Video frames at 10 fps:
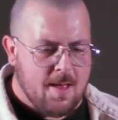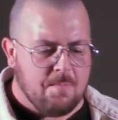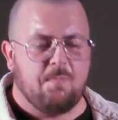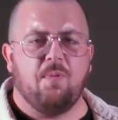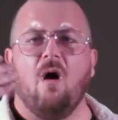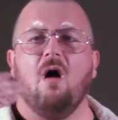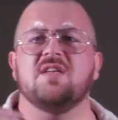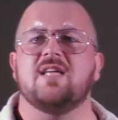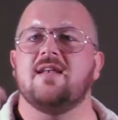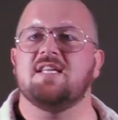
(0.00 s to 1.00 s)
But Paul
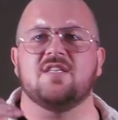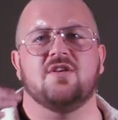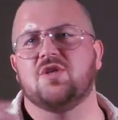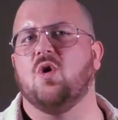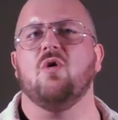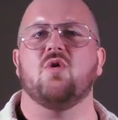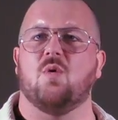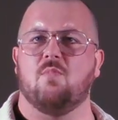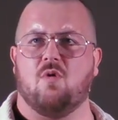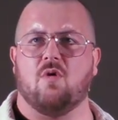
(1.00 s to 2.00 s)
is saying, listen, you don't
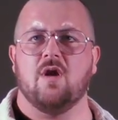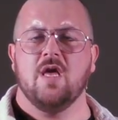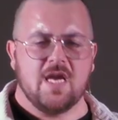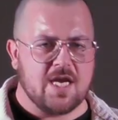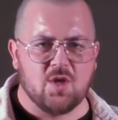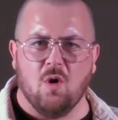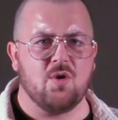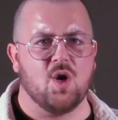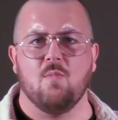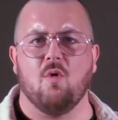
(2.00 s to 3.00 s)
know more. You don't
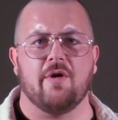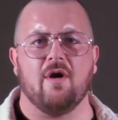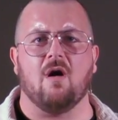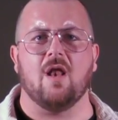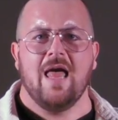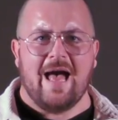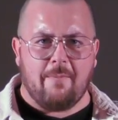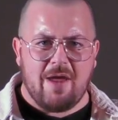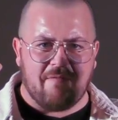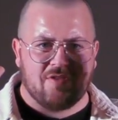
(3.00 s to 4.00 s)
know more at all.
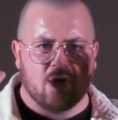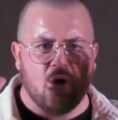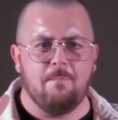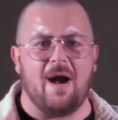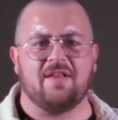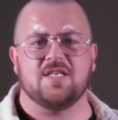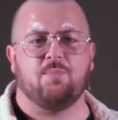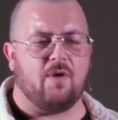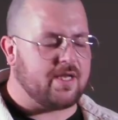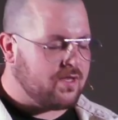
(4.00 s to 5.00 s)
And we have to come back to this
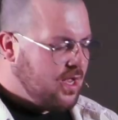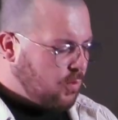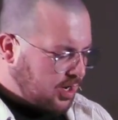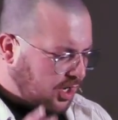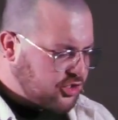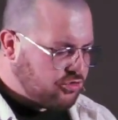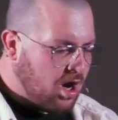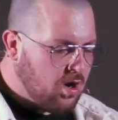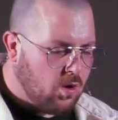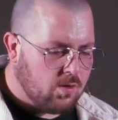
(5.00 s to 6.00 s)
point with our
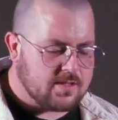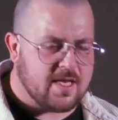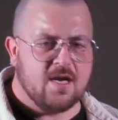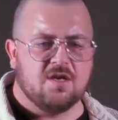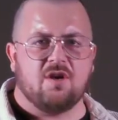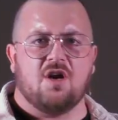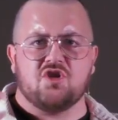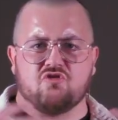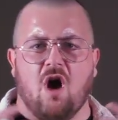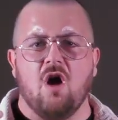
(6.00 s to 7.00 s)
strongholds, because there are
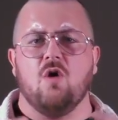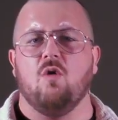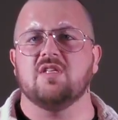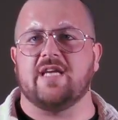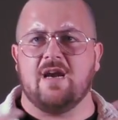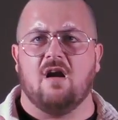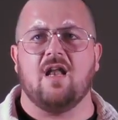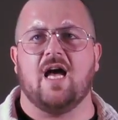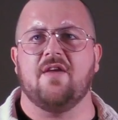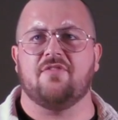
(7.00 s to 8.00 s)
strongholds in our
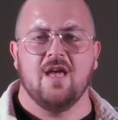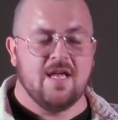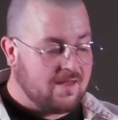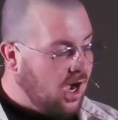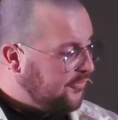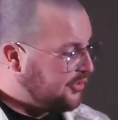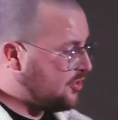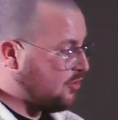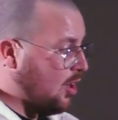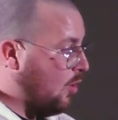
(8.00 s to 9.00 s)
lives, that obviously
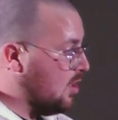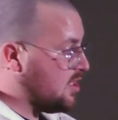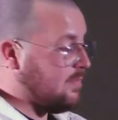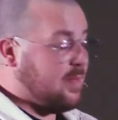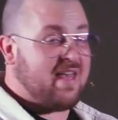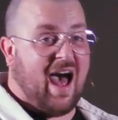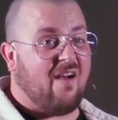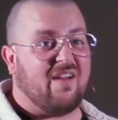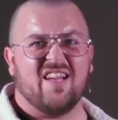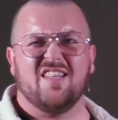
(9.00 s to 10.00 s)
strongholds of maybe
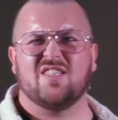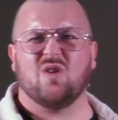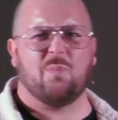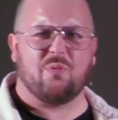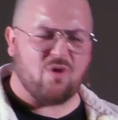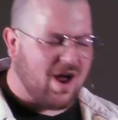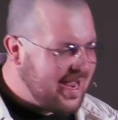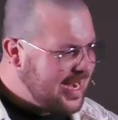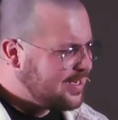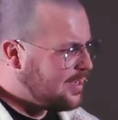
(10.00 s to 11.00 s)
arrogance or
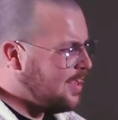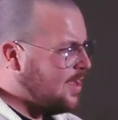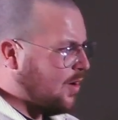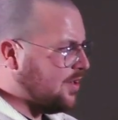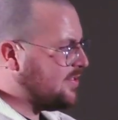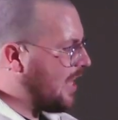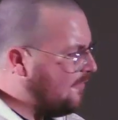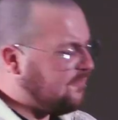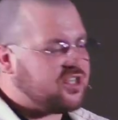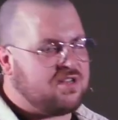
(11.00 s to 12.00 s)
pride or
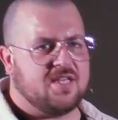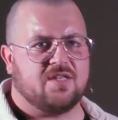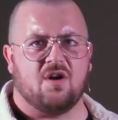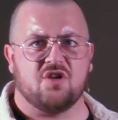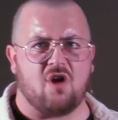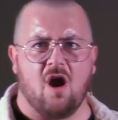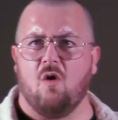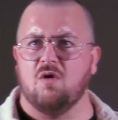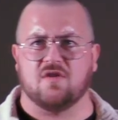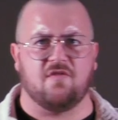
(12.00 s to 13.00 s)
selfishness. There are
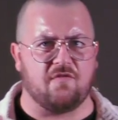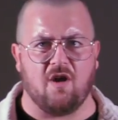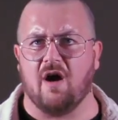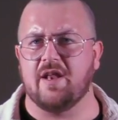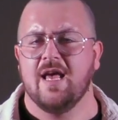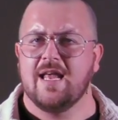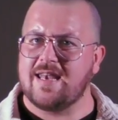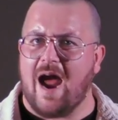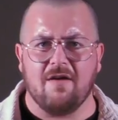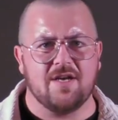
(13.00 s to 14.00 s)
strongholds of flawed
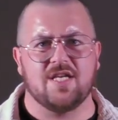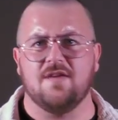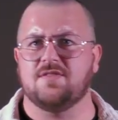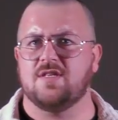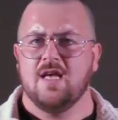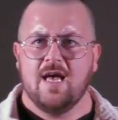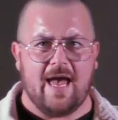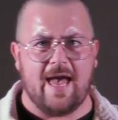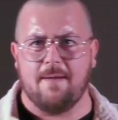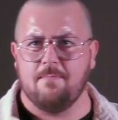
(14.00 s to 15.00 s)
narratives.
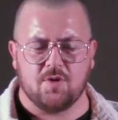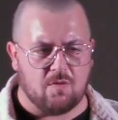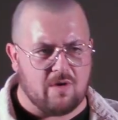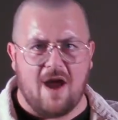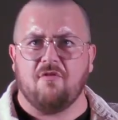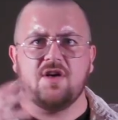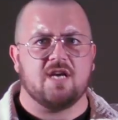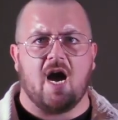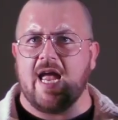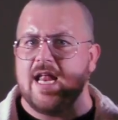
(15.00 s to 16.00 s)
Whatever is
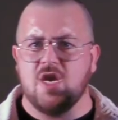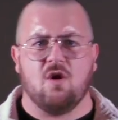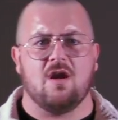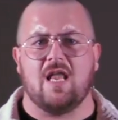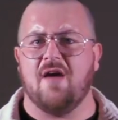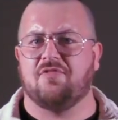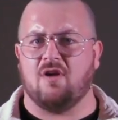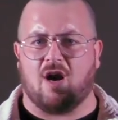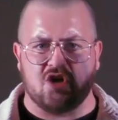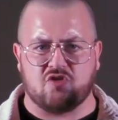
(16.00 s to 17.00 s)
in your life,
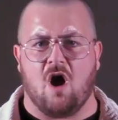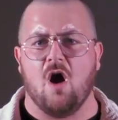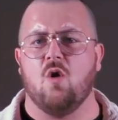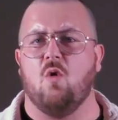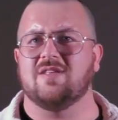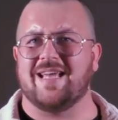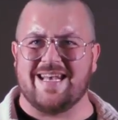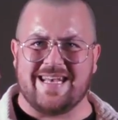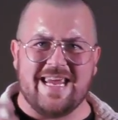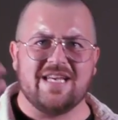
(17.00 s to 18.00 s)
there are strongholds
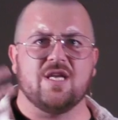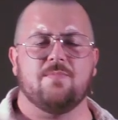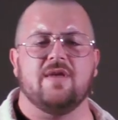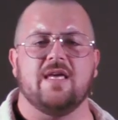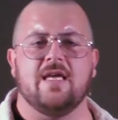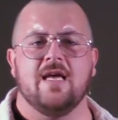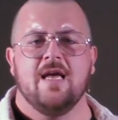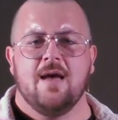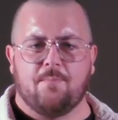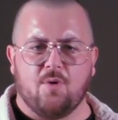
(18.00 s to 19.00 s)
that need to be
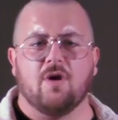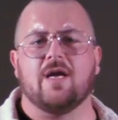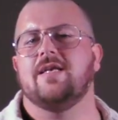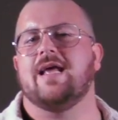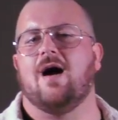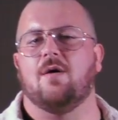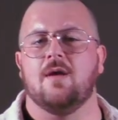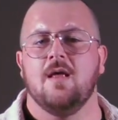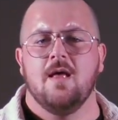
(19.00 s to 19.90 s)
broken down.